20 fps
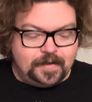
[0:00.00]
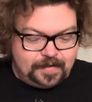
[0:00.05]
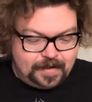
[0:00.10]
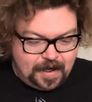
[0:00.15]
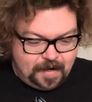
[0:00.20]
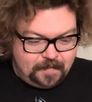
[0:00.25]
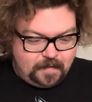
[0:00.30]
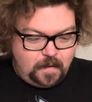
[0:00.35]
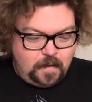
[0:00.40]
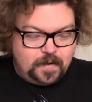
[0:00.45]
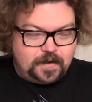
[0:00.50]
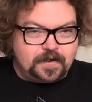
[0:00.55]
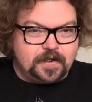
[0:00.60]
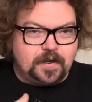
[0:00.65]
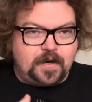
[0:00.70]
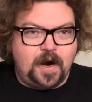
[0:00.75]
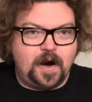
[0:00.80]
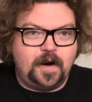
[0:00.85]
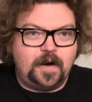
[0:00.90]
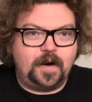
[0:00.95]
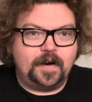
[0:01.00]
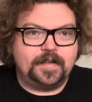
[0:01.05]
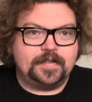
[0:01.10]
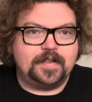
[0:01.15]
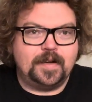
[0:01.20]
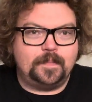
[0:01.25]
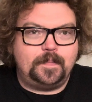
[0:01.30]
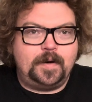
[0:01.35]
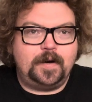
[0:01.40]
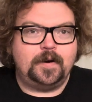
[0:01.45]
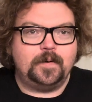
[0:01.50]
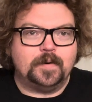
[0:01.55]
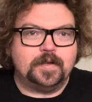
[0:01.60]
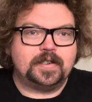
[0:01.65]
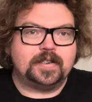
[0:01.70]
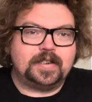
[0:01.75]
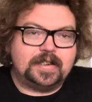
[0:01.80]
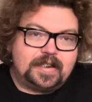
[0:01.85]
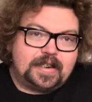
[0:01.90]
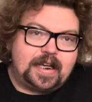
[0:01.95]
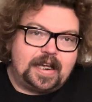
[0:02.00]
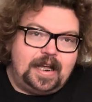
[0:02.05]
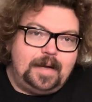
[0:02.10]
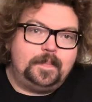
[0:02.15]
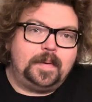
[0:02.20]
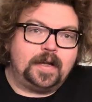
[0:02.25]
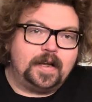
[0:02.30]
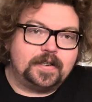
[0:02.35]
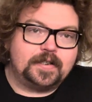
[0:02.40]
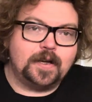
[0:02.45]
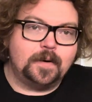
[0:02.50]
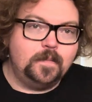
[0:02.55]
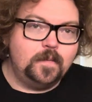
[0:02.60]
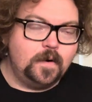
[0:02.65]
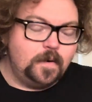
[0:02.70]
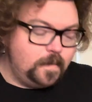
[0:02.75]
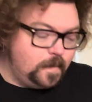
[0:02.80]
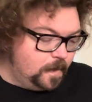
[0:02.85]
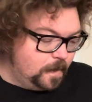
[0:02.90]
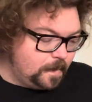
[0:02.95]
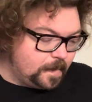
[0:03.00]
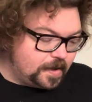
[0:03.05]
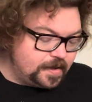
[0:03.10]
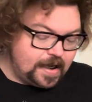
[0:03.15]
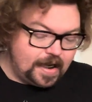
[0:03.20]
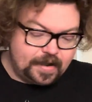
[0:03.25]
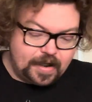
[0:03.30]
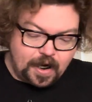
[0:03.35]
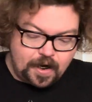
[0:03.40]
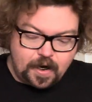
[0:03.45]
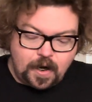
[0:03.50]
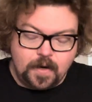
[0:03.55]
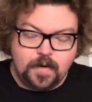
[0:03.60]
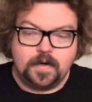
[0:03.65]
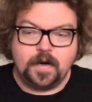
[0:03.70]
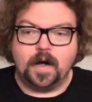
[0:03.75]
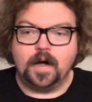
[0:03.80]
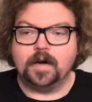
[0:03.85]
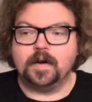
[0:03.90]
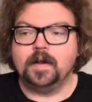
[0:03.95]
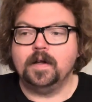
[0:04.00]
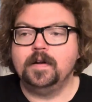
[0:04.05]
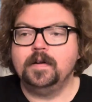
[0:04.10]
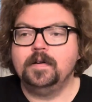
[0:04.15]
Now, of course, the Carhartts up here were keeping somewhat warm because I had that coat on.